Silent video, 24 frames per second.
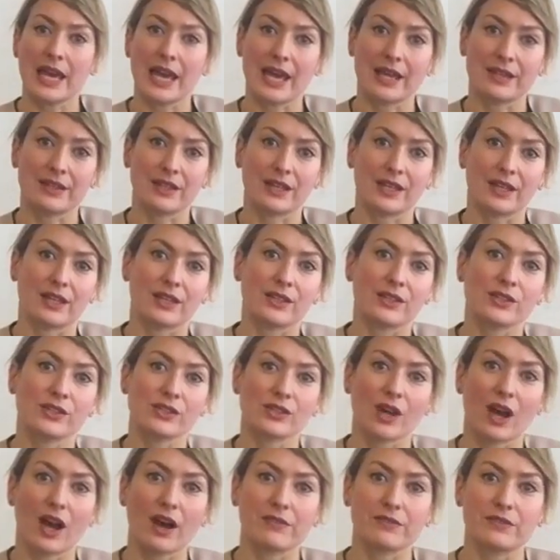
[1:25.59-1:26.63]
and the
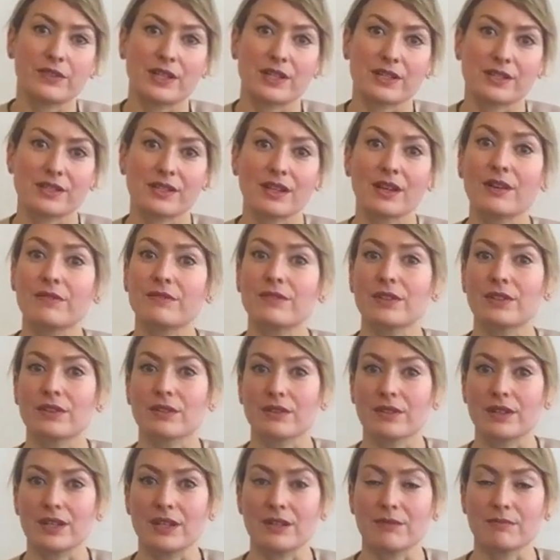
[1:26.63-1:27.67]
softness of the
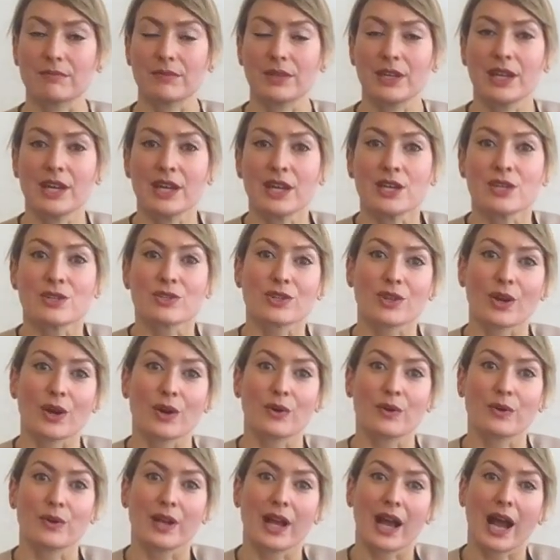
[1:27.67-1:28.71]
cream.
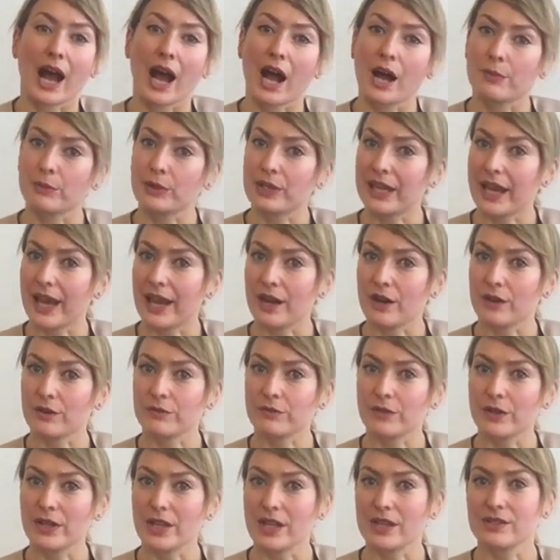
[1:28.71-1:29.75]
So um, care
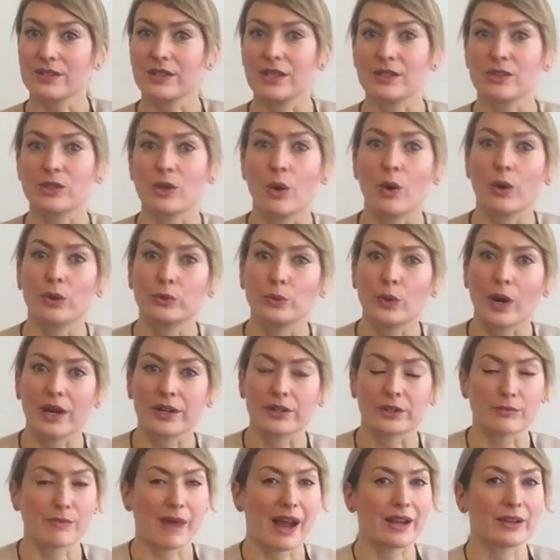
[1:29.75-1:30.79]
for this is cold
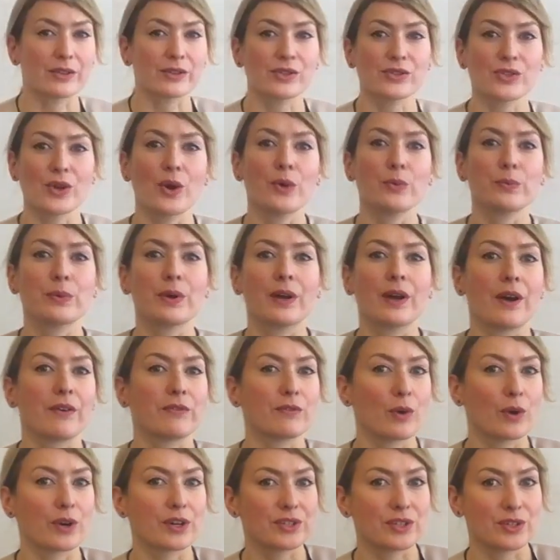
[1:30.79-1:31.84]
water mild soap.
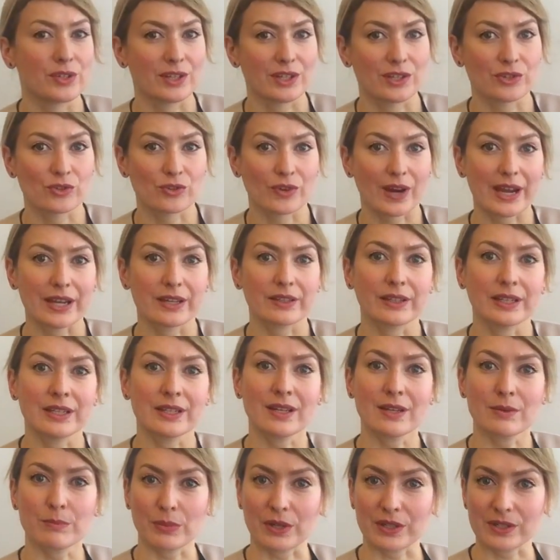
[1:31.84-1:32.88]
Of course you can dry clean
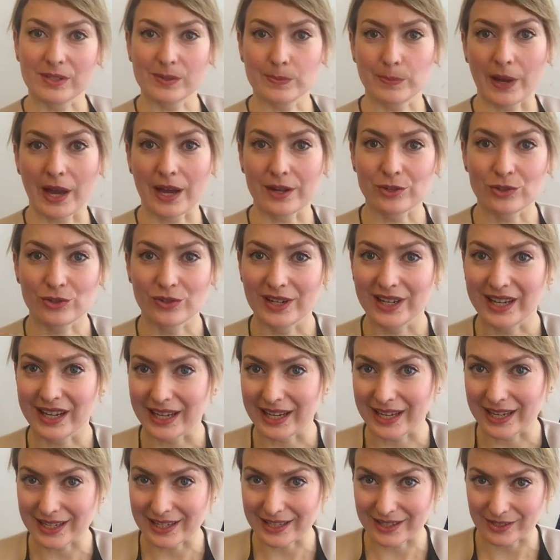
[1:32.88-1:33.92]
it, but spot
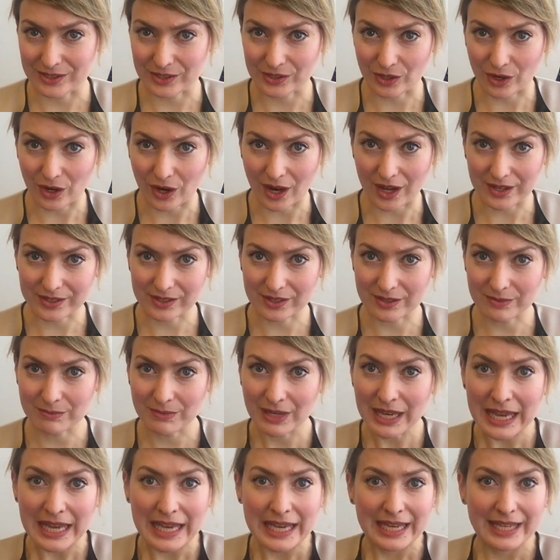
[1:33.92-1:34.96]
treating it is
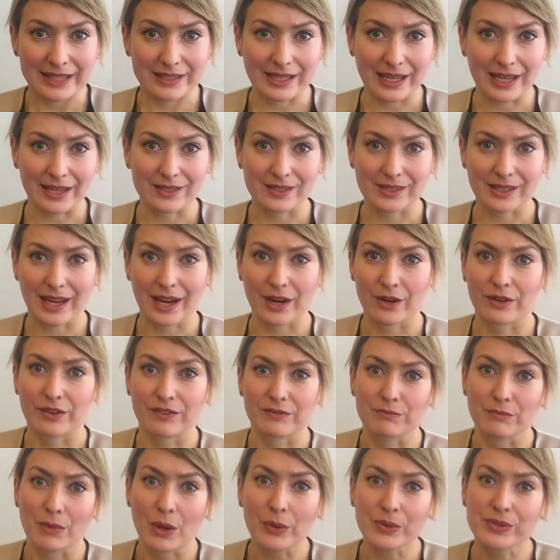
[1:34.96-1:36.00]
awesome. It takes care
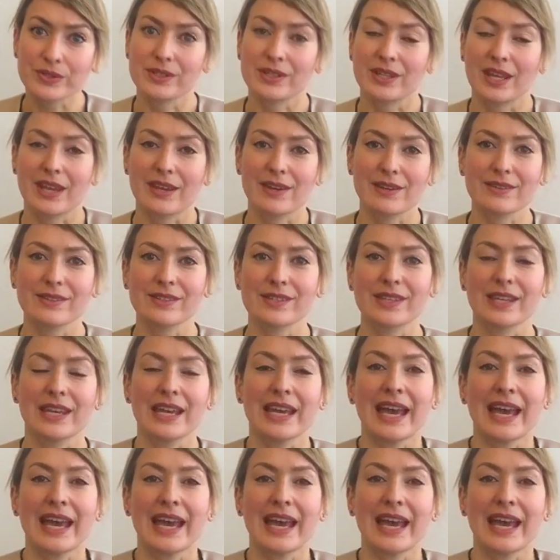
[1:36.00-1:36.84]
of most things.